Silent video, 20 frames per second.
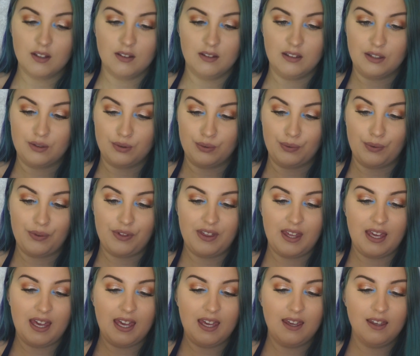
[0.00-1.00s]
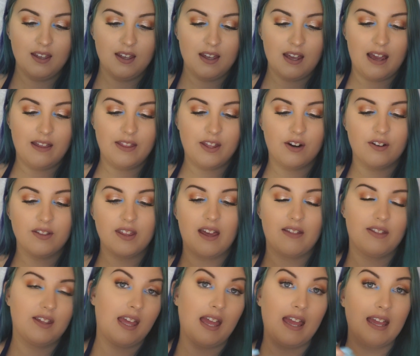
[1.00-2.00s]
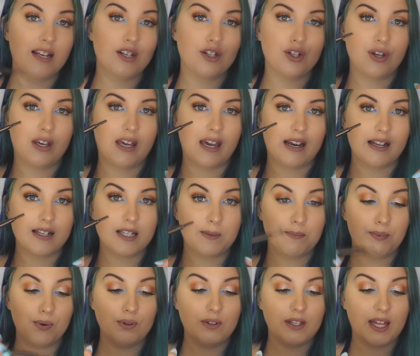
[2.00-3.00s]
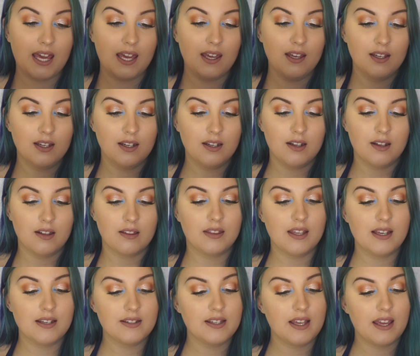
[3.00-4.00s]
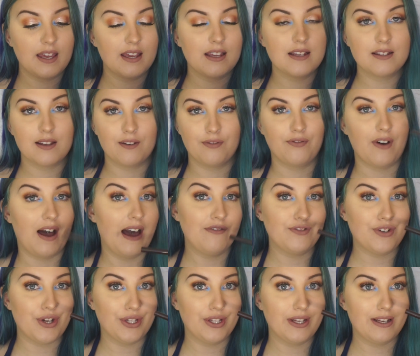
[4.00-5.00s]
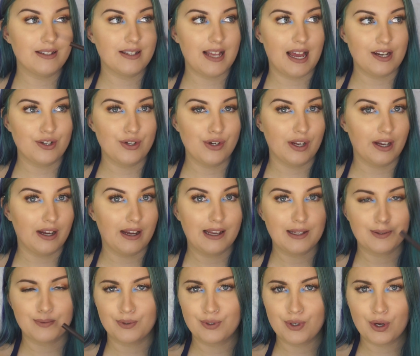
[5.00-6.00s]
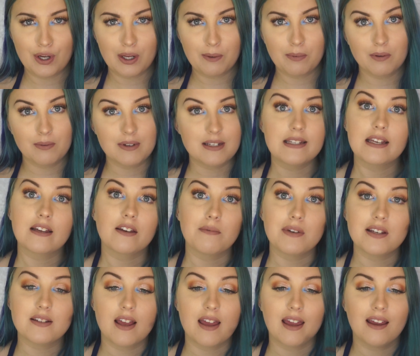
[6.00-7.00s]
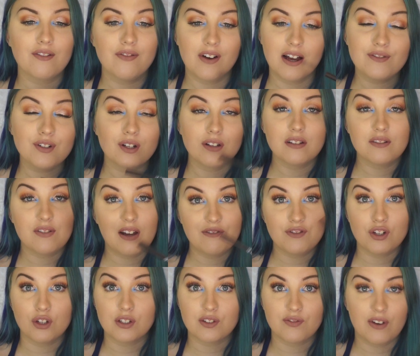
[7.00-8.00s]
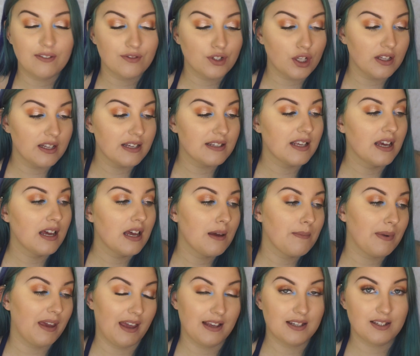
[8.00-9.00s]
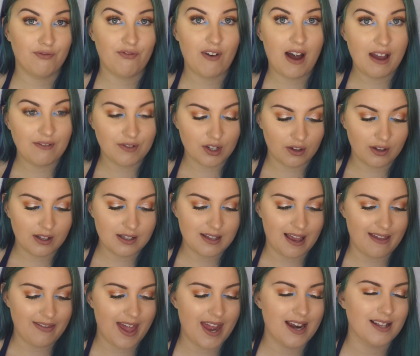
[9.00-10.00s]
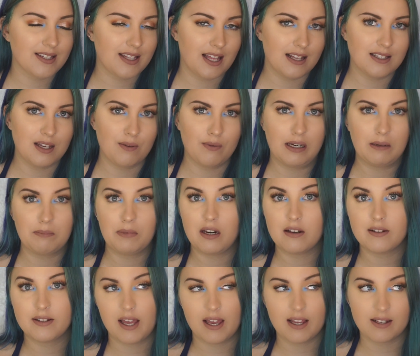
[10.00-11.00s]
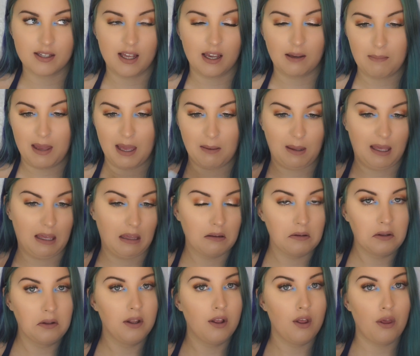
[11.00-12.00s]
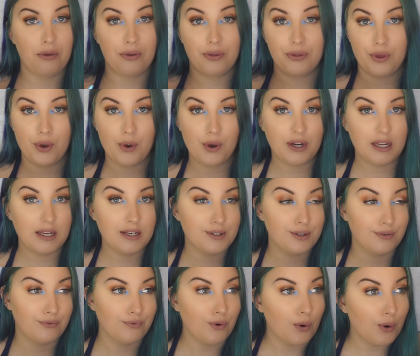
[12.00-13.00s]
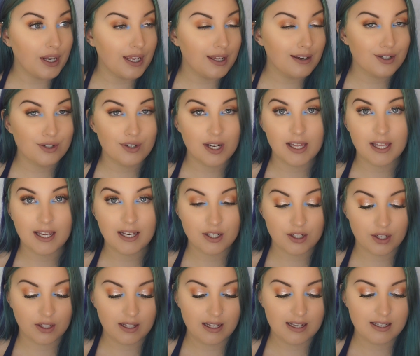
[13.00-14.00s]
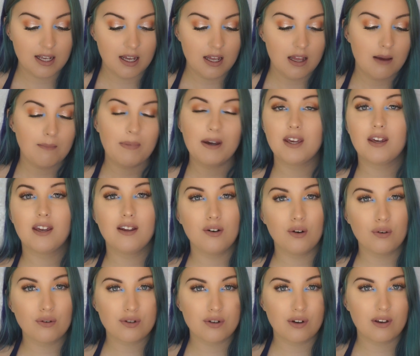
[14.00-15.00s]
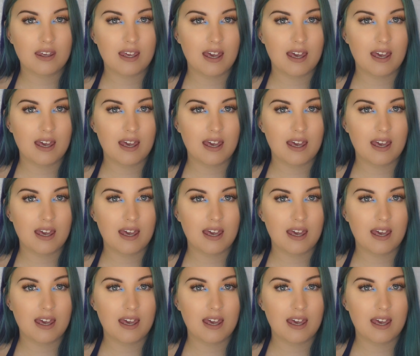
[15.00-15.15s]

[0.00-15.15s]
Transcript: little thingy, and then on the other end you get a spoolie. This is $5, as you guys would know. You're probably sick of me saying $5, $5, $5, but yes, $5, and the Anastasia one I'm gonna say is like maybe 30 to 40 Australian dollars, but you can also